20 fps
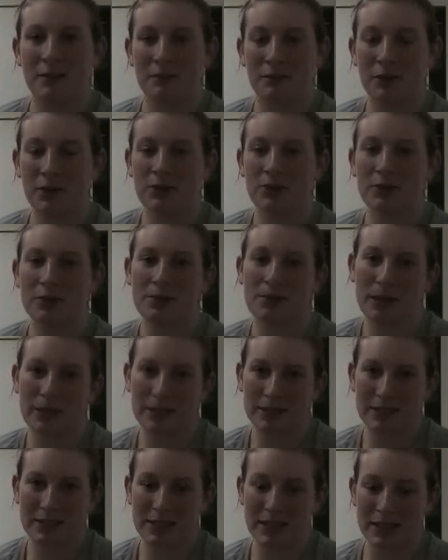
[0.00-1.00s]
first
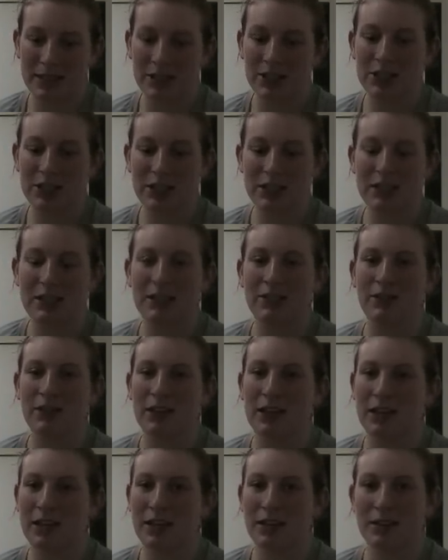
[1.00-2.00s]
response test just to see if I
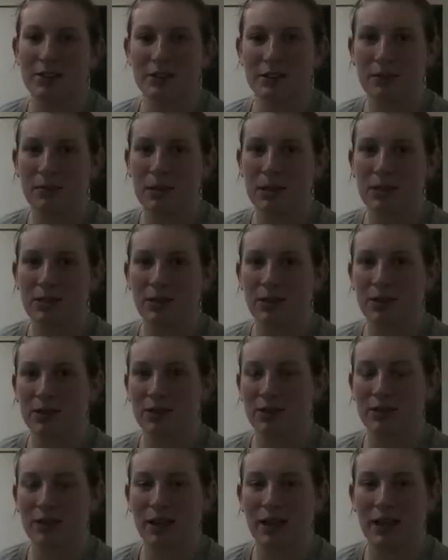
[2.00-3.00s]
could get a little bit
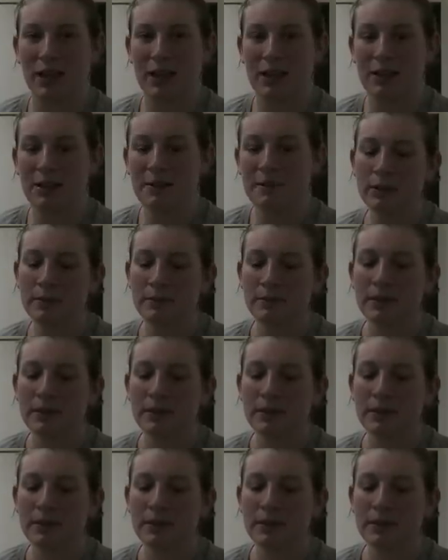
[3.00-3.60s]
darker line.